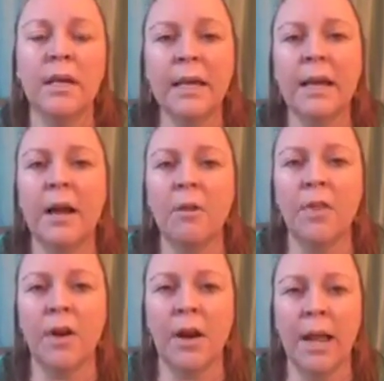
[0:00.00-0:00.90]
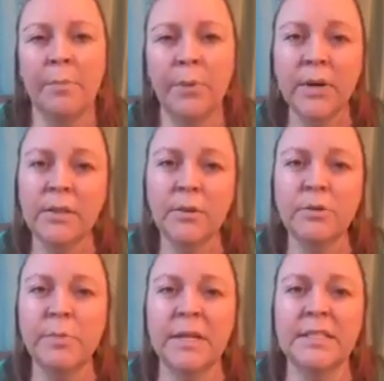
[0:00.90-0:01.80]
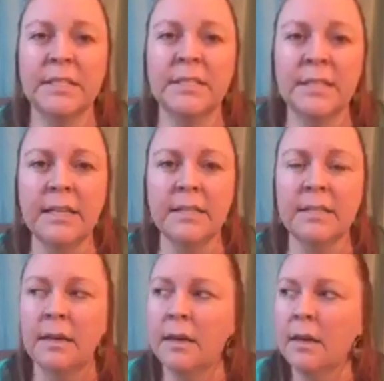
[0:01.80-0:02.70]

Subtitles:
get out there and put those butts in seats.